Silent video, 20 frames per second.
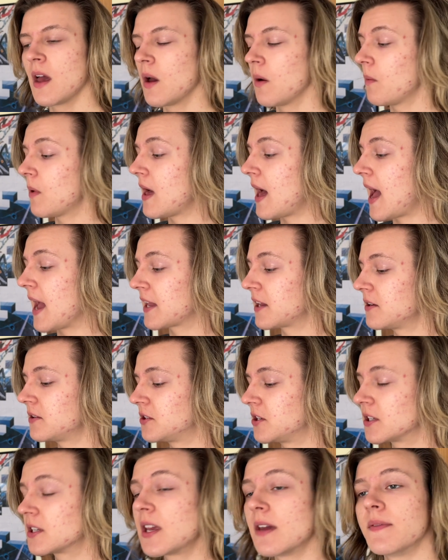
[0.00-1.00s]
Well, I could
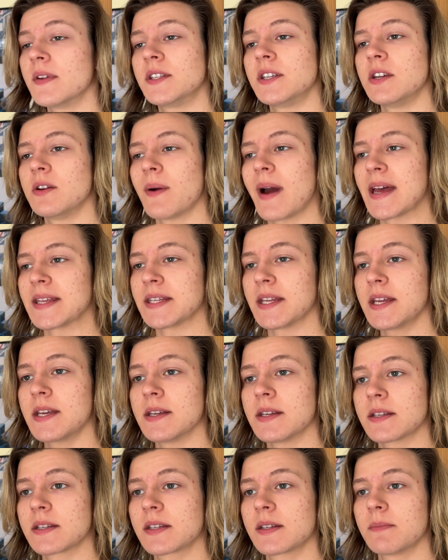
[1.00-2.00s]
just give it to you as it
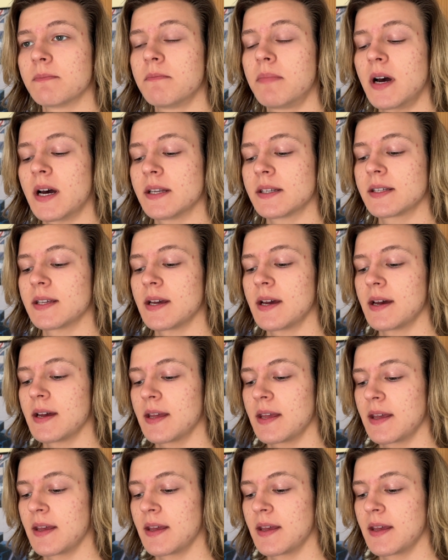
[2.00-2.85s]
is, but, I